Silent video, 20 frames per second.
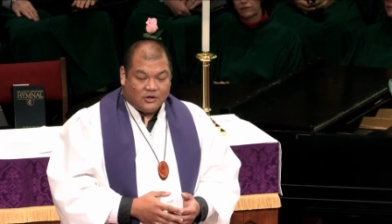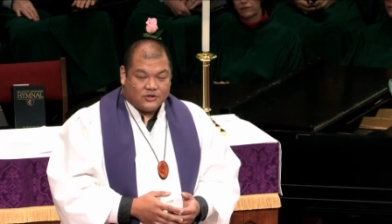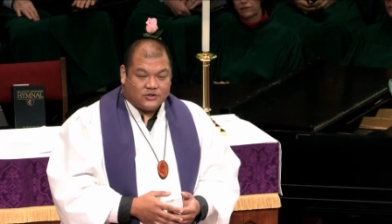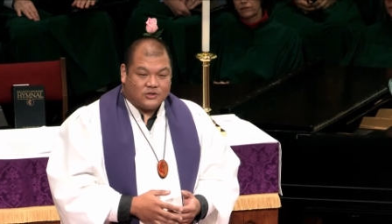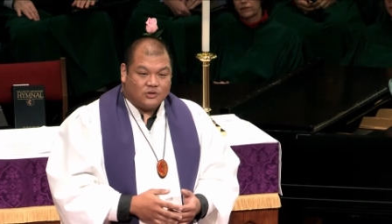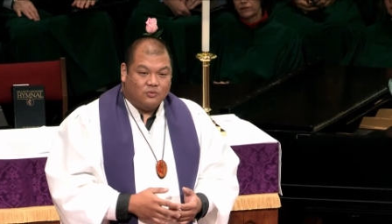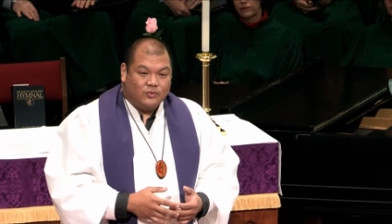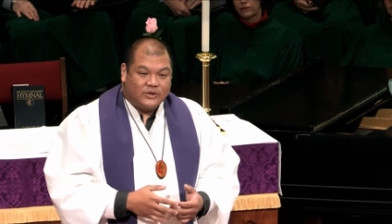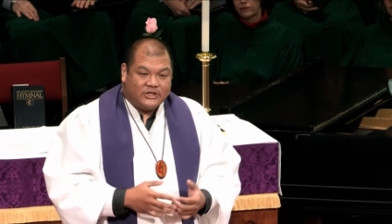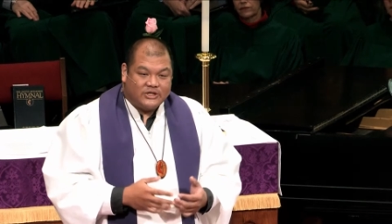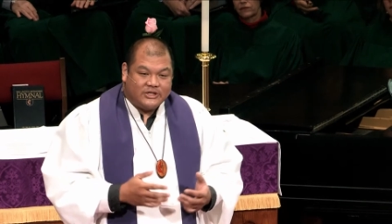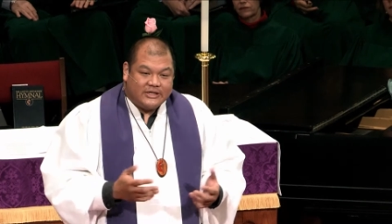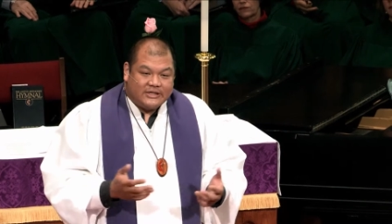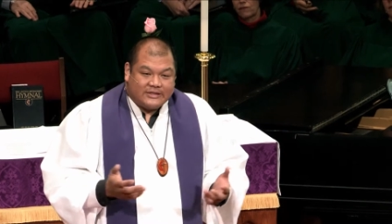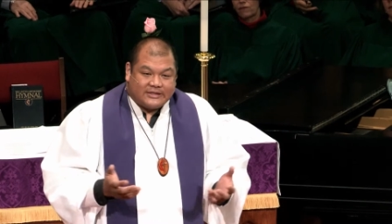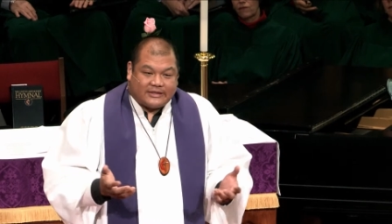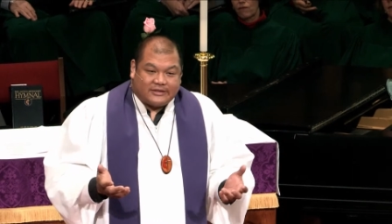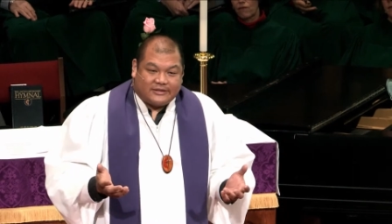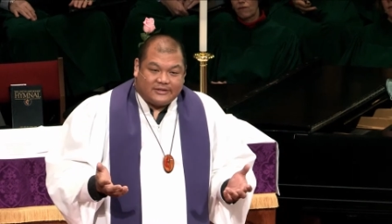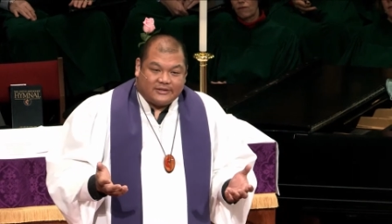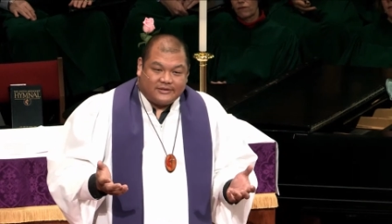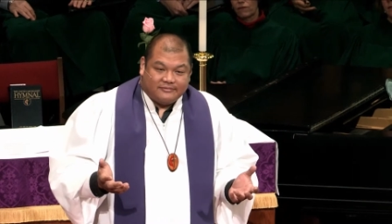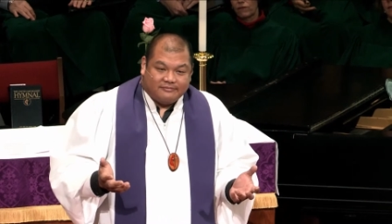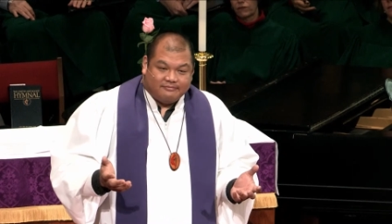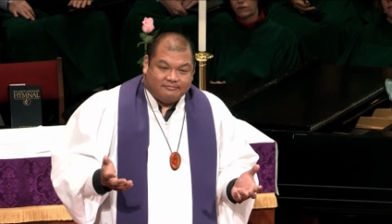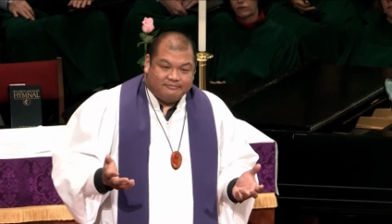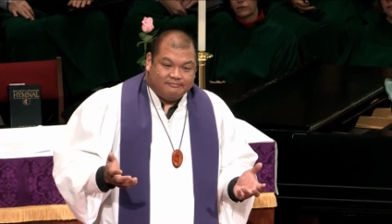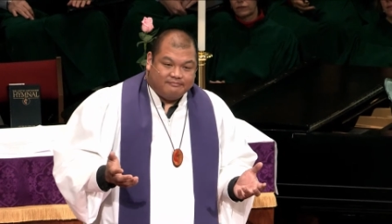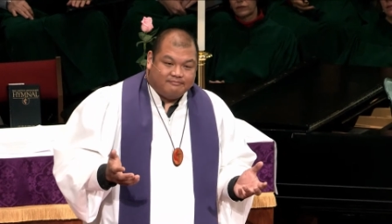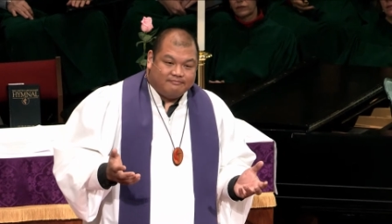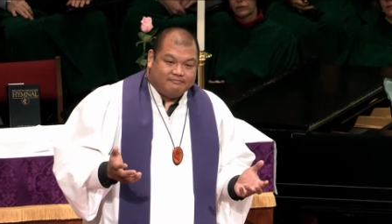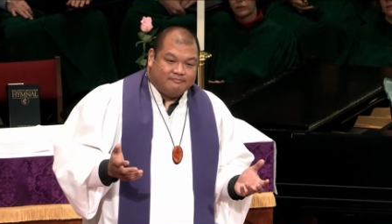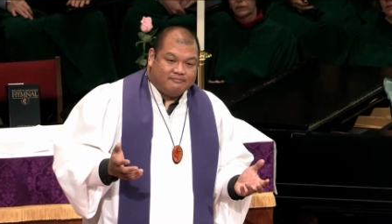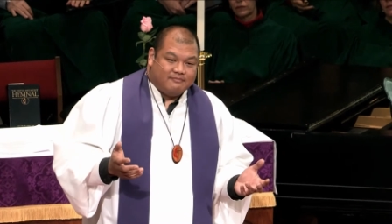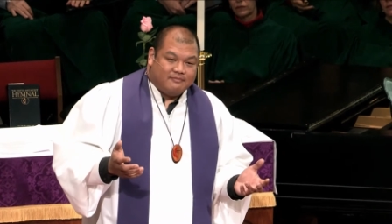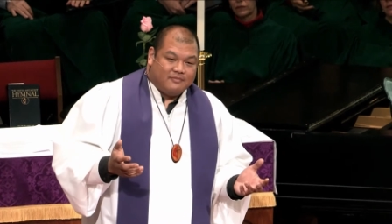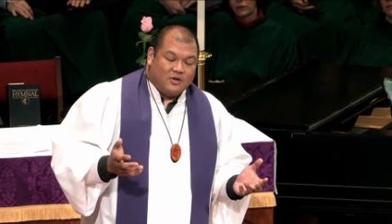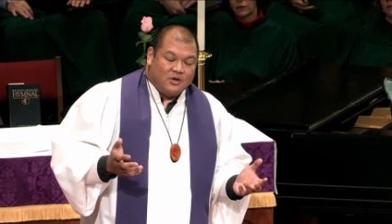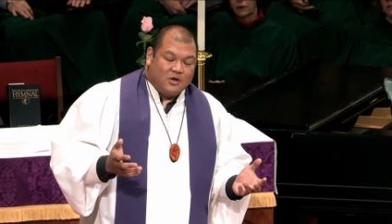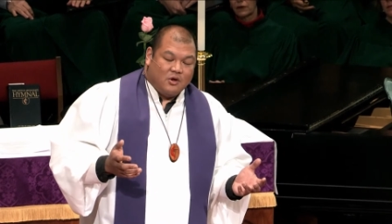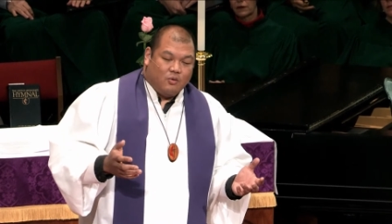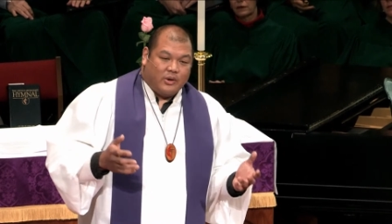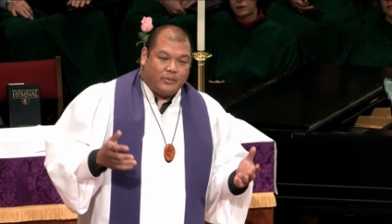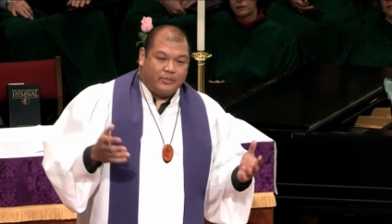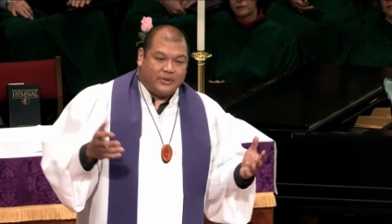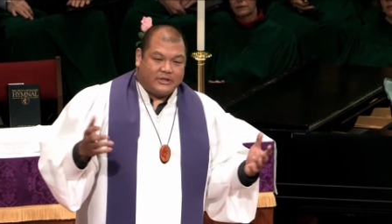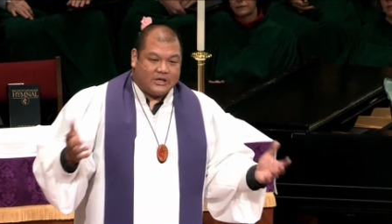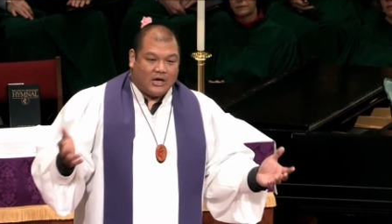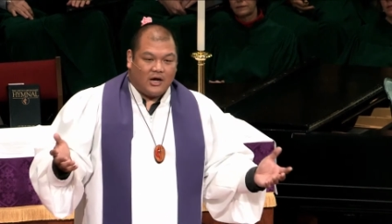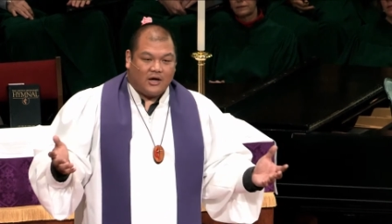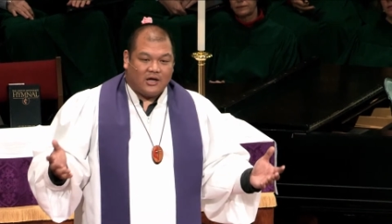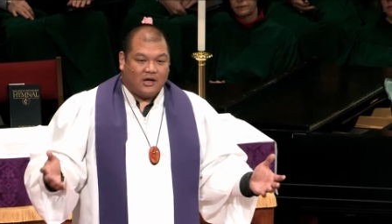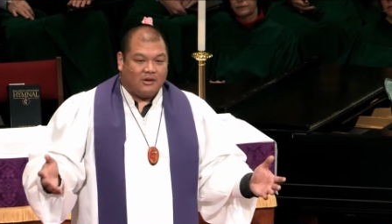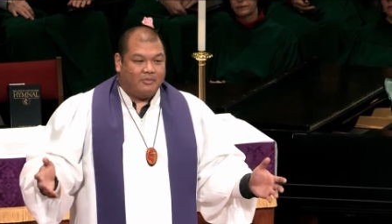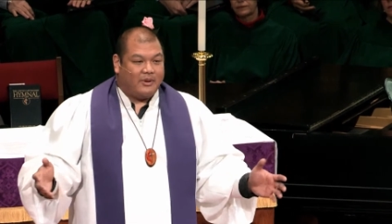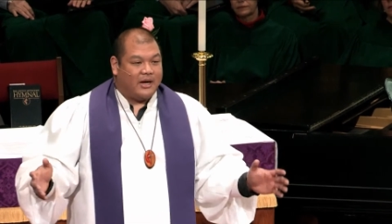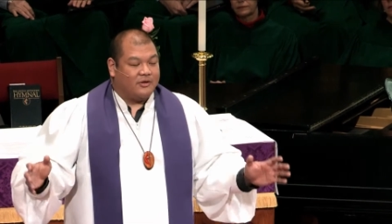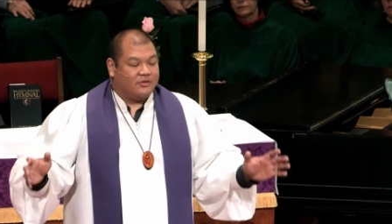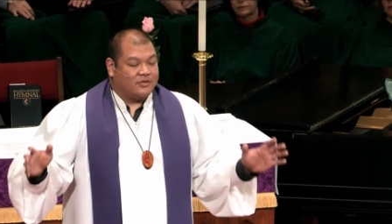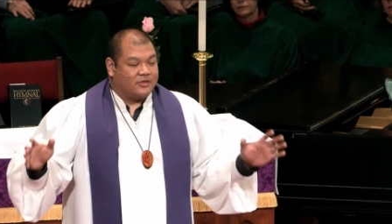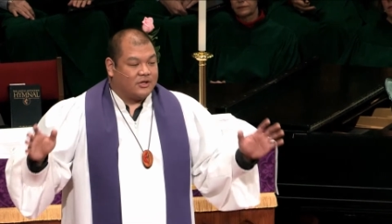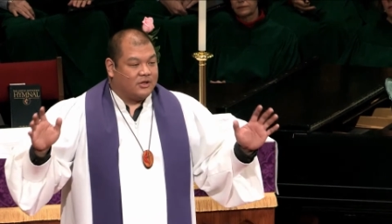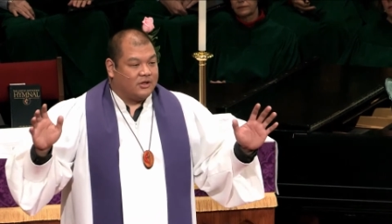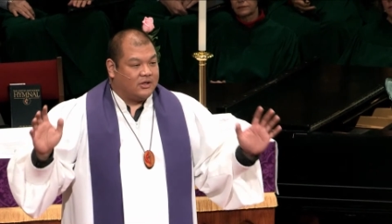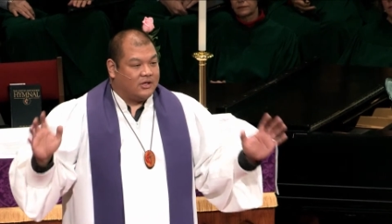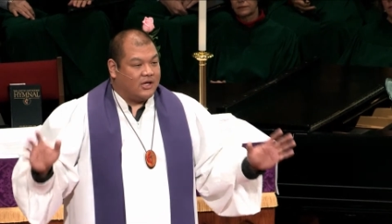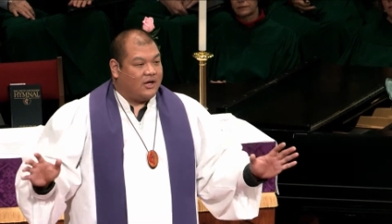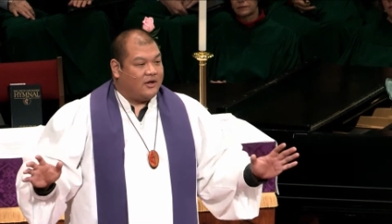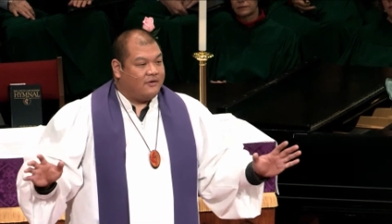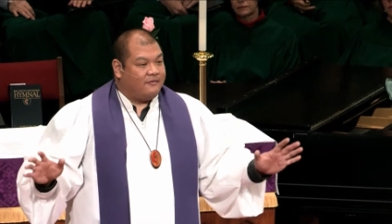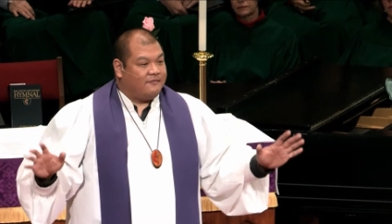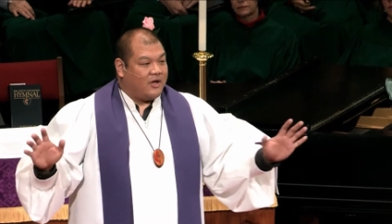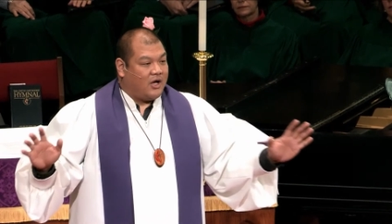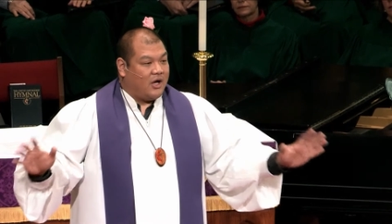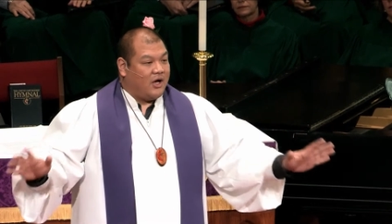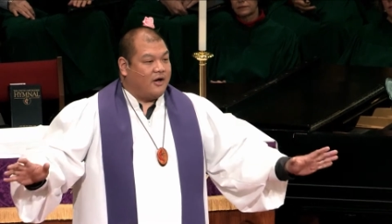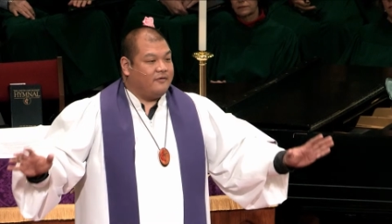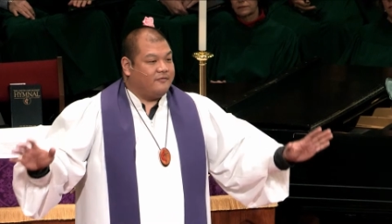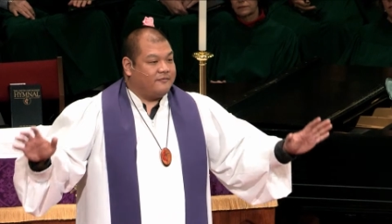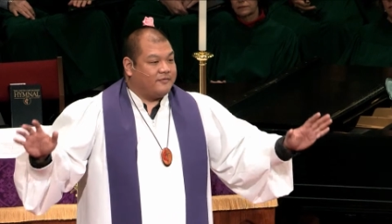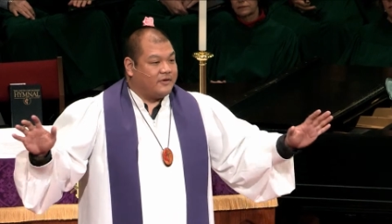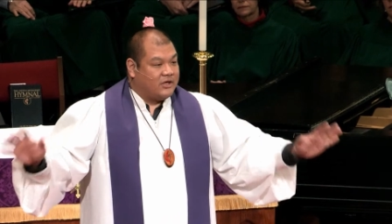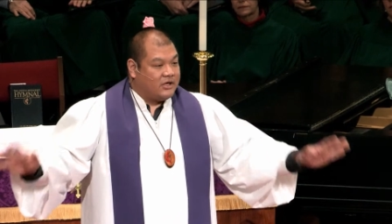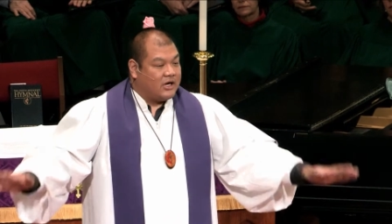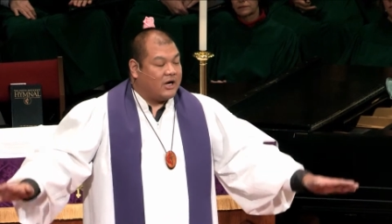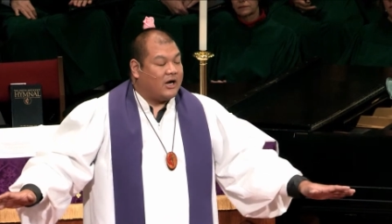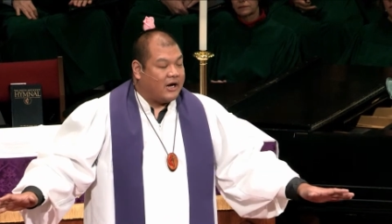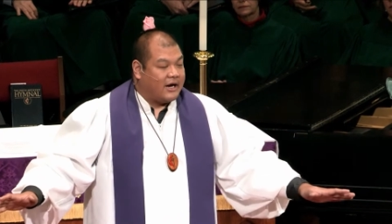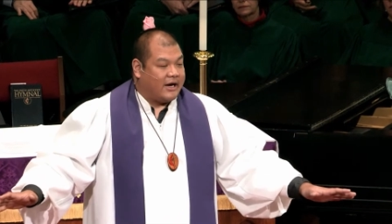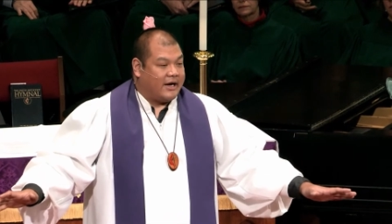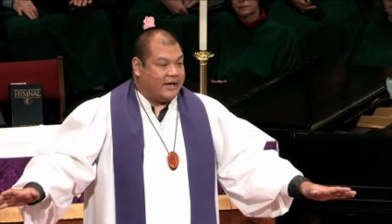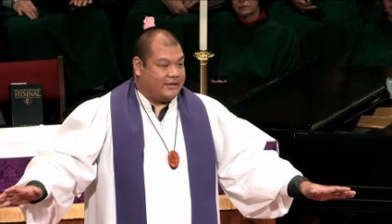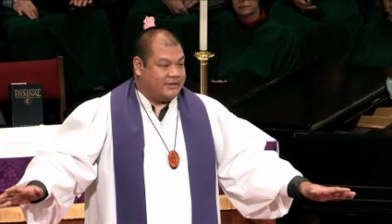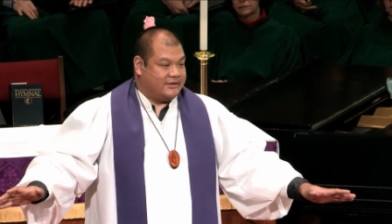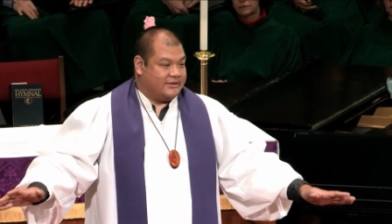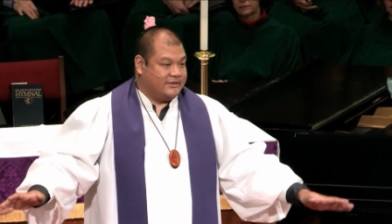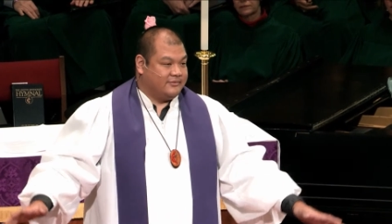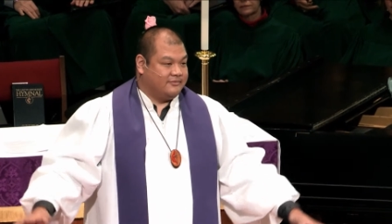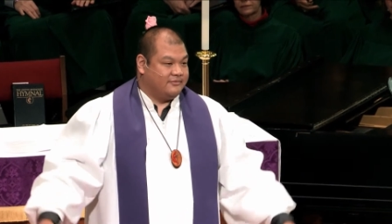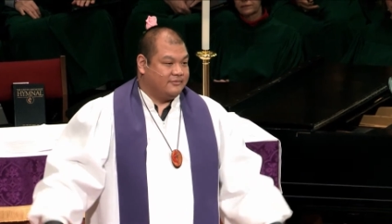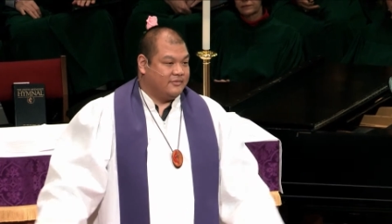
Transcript: So, which is it? When we talk about the love of God,